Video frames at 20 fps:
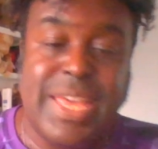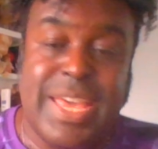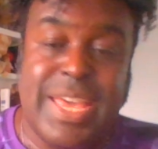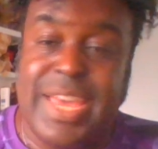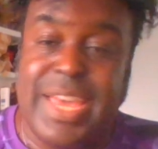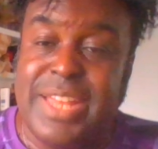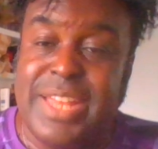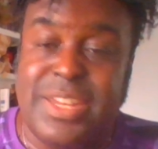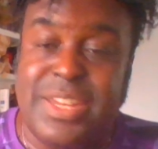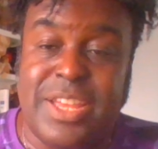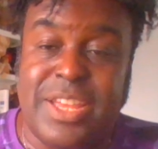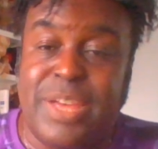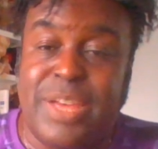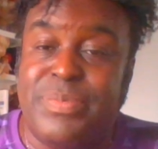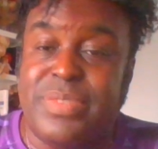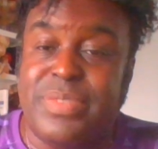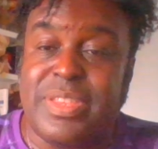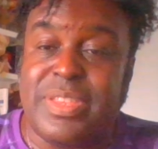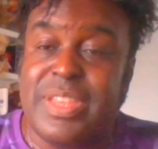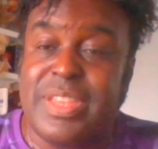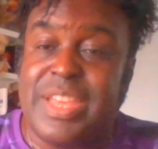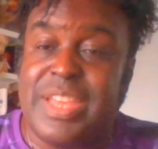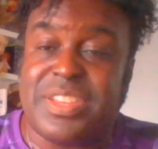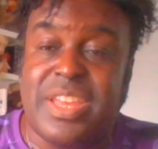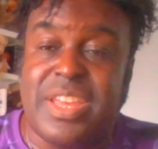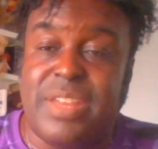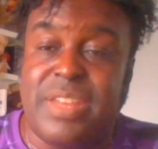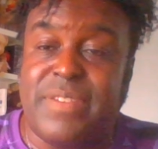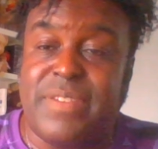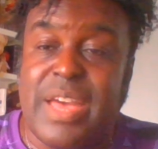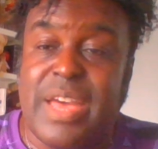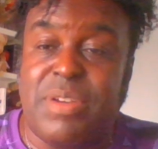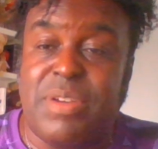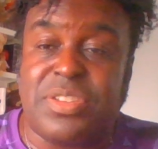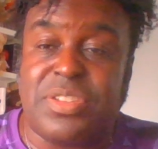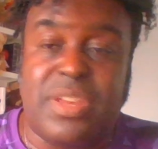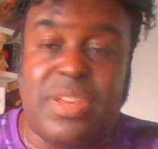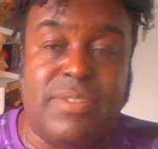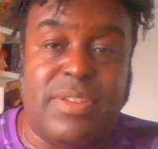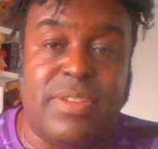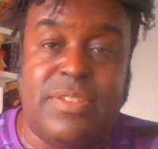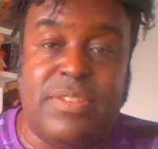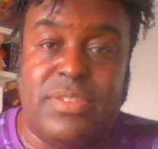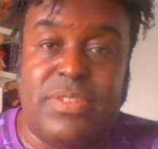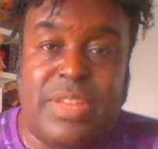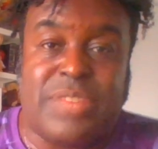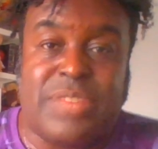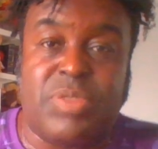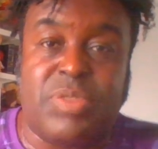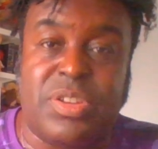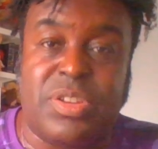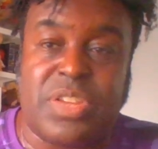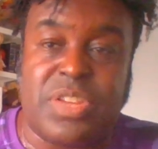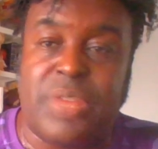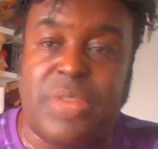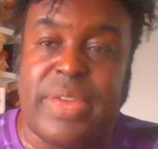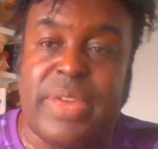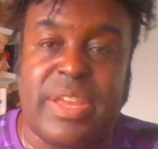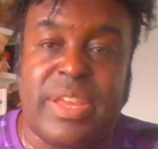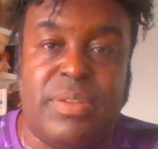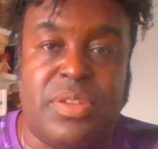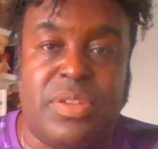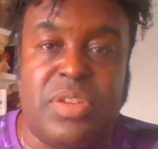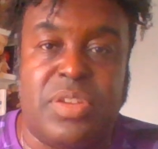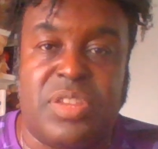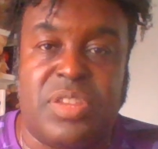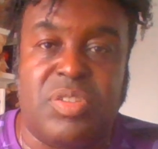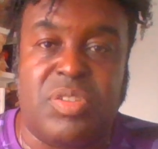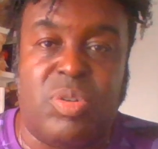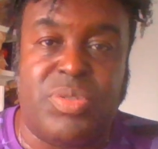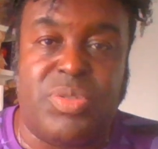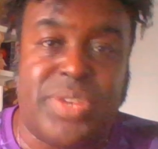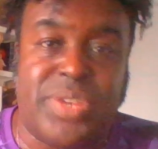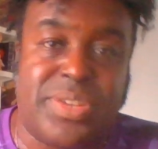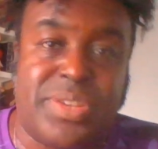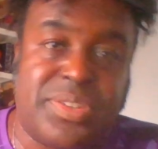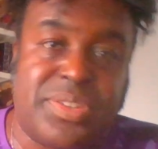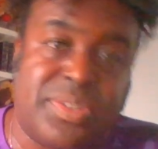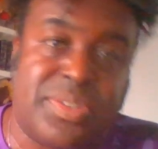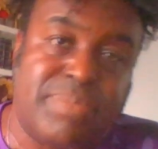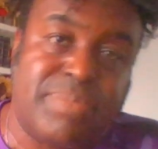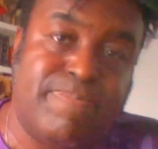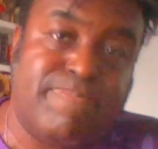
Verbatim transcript: And that's kind of how it's kind of, as well as come back to haunt us.